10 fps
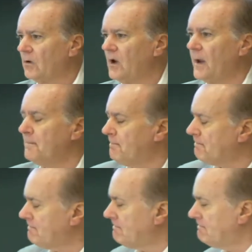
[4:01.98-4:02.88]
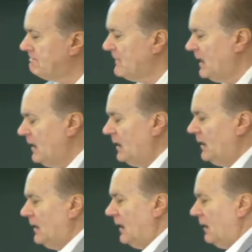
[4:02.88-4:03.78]
Okay.
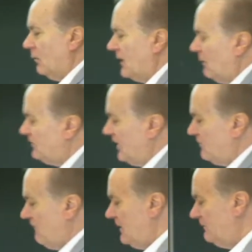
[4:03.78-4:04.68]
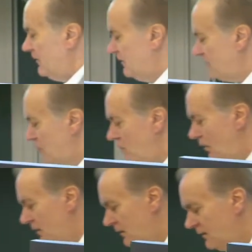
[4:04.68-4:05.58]
When I was getting ready for this
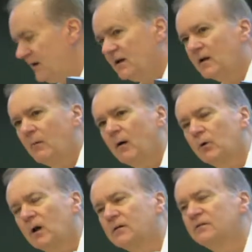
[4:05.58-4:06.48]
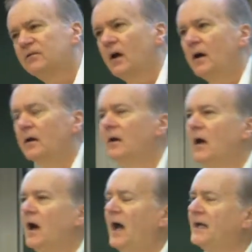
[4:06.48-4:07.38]
talk and thinking about what I could say,
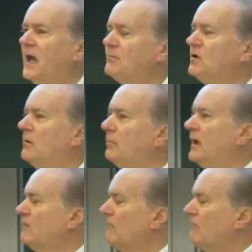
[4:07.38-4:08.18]
I kept on being